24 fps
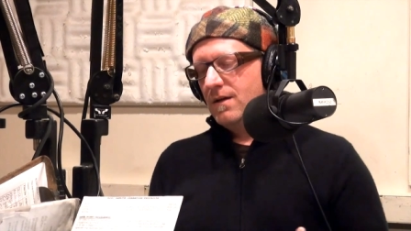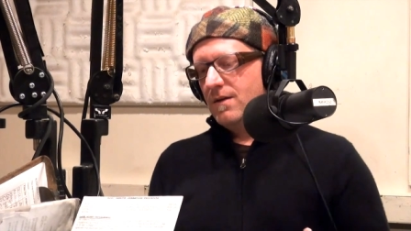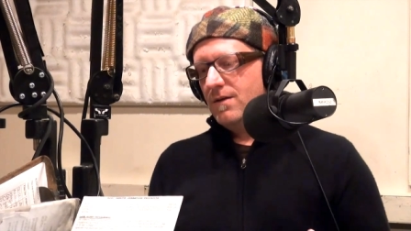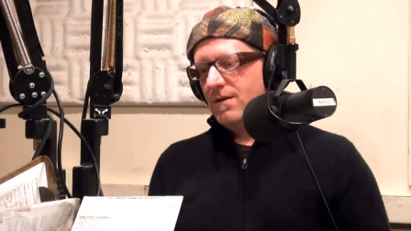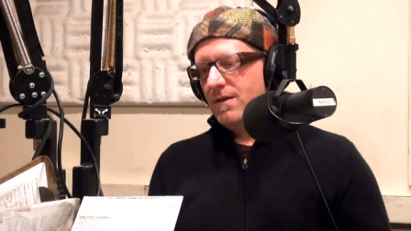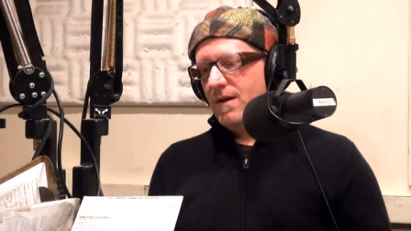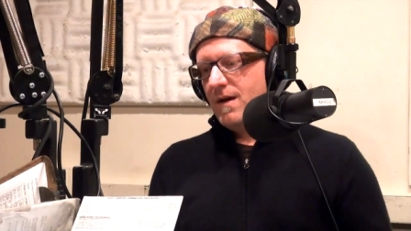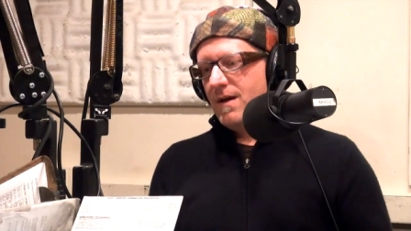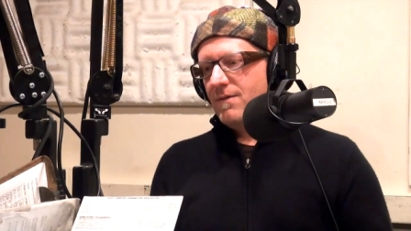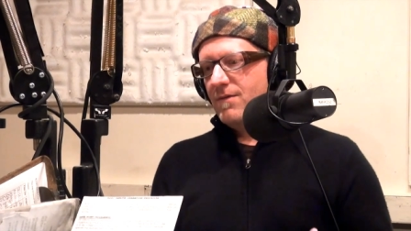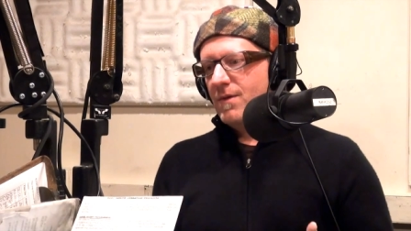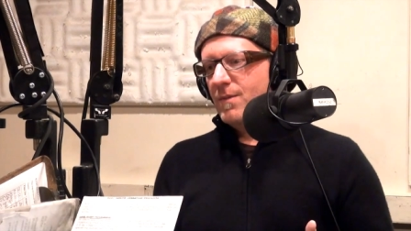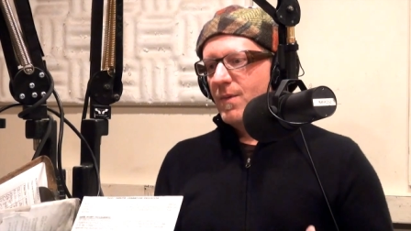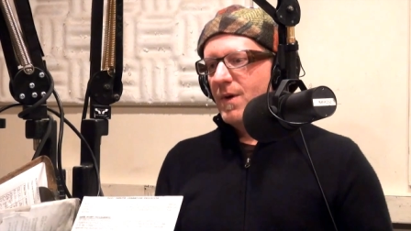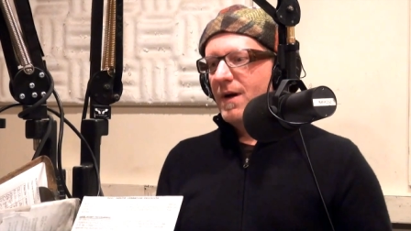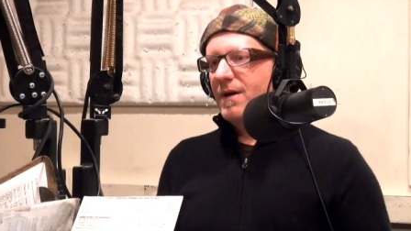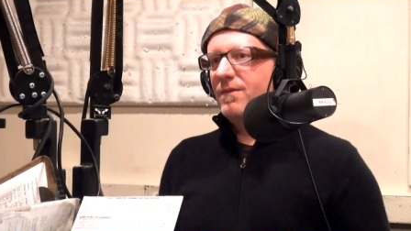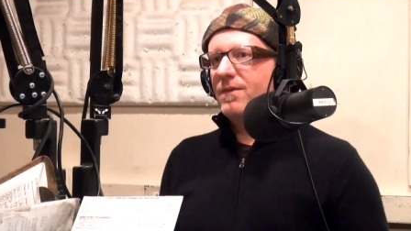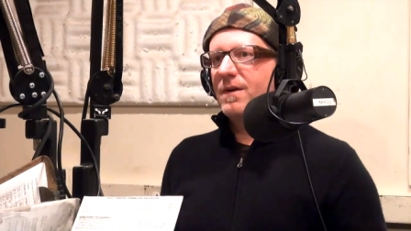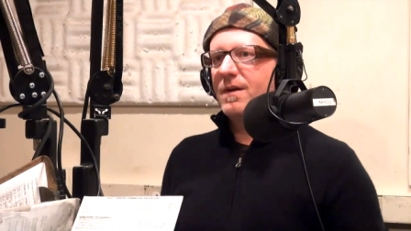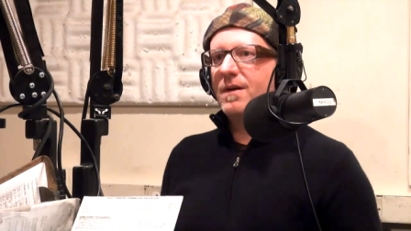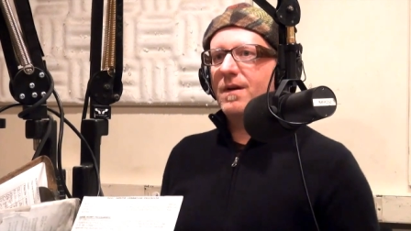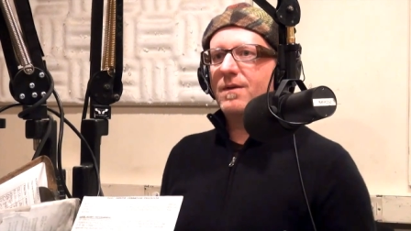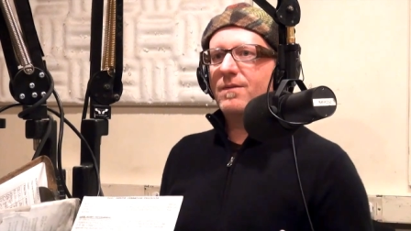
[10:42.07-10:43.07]
to have a
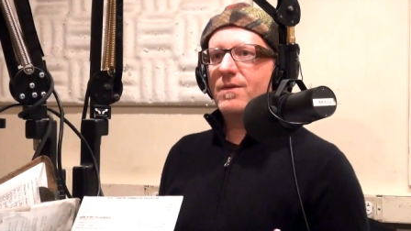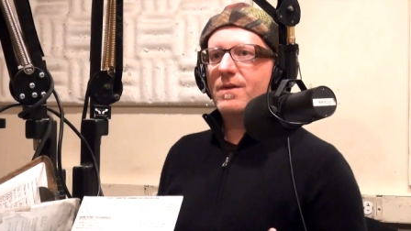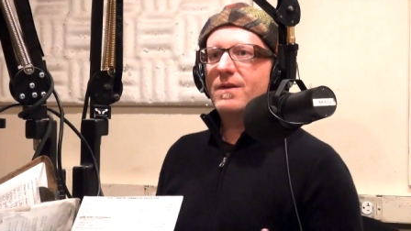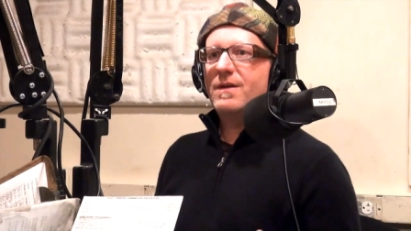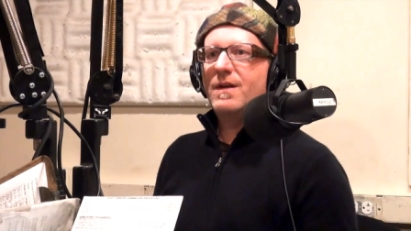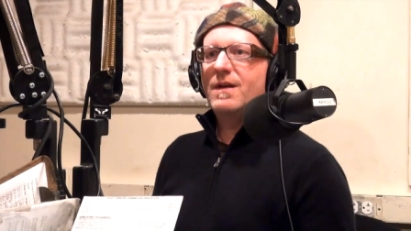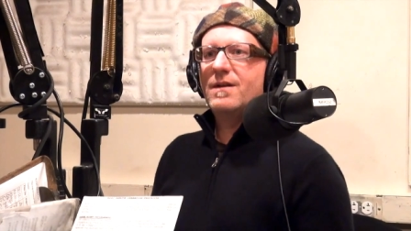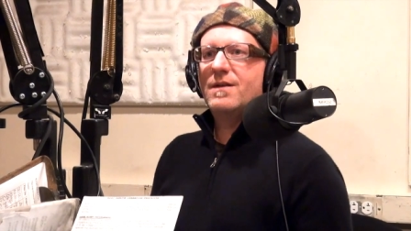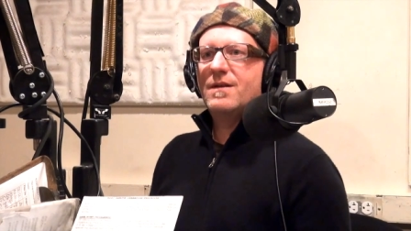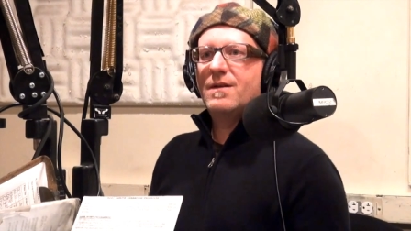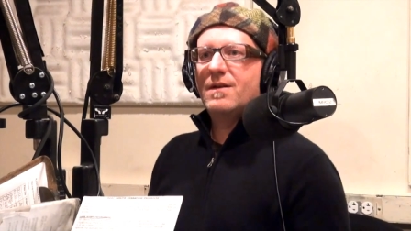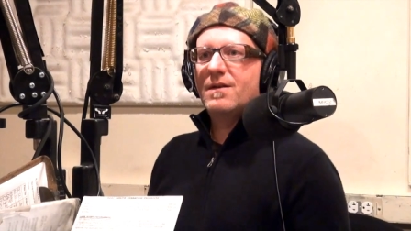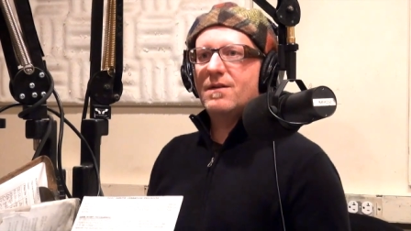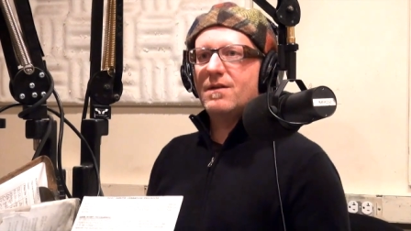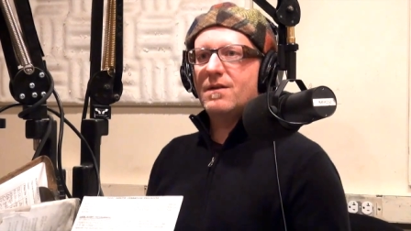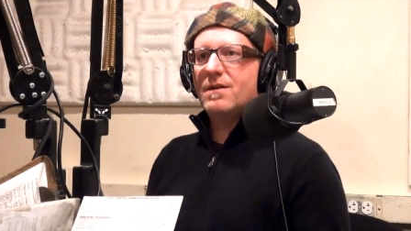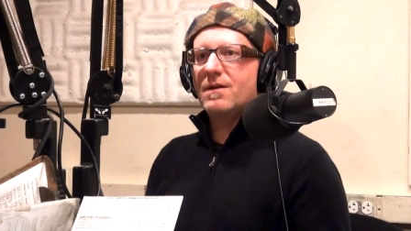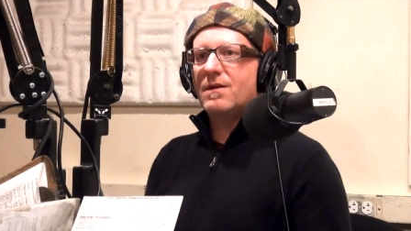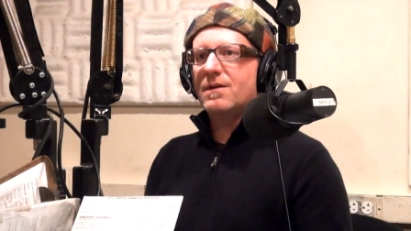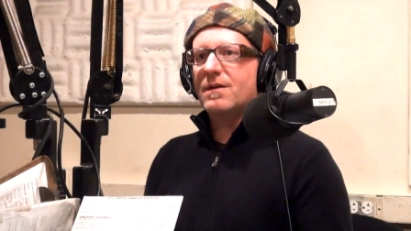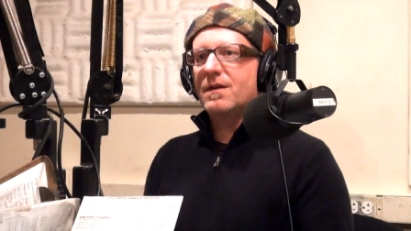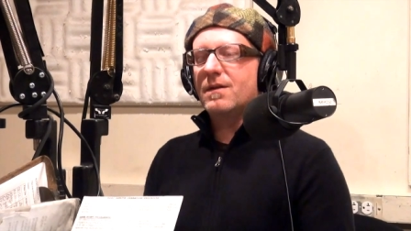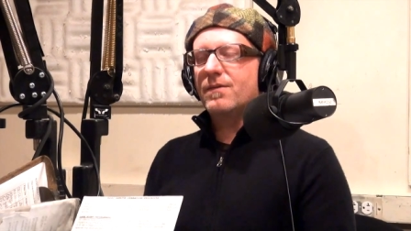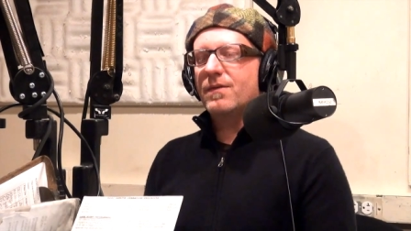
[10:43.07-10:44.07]
private conversation is a
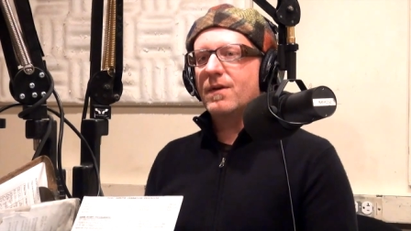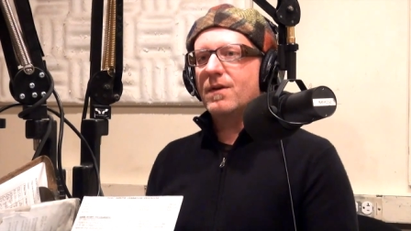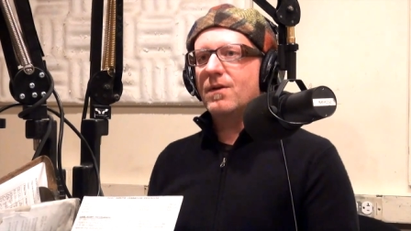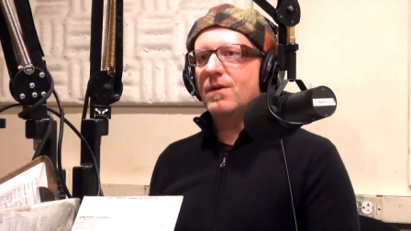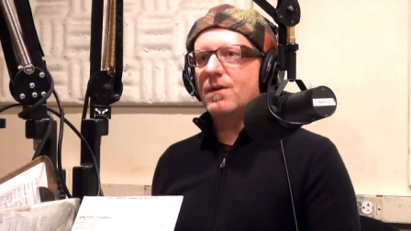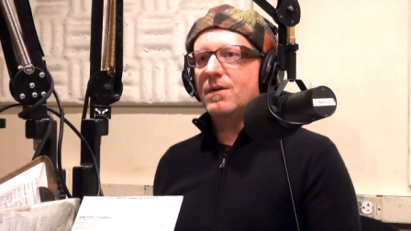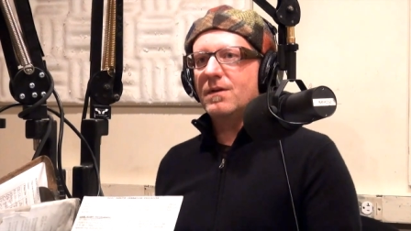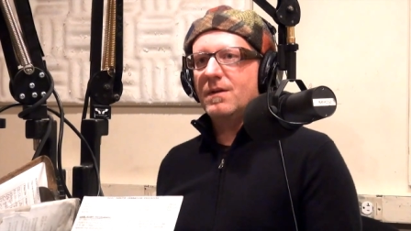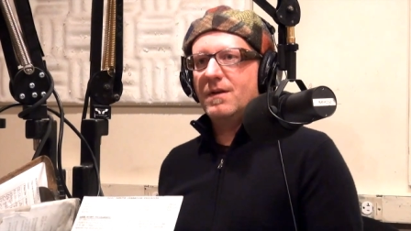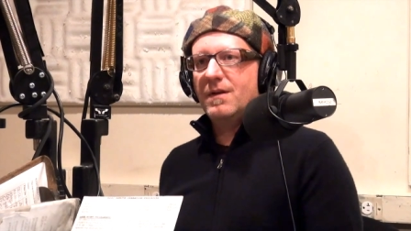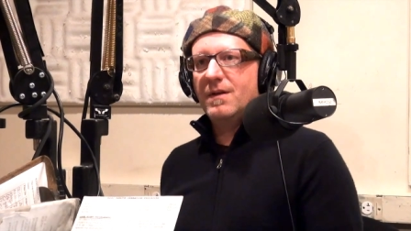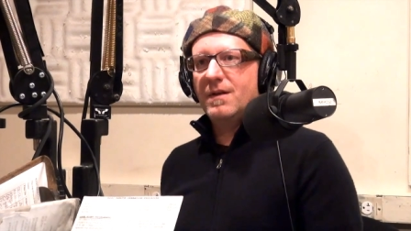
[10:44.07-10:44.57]
little difficult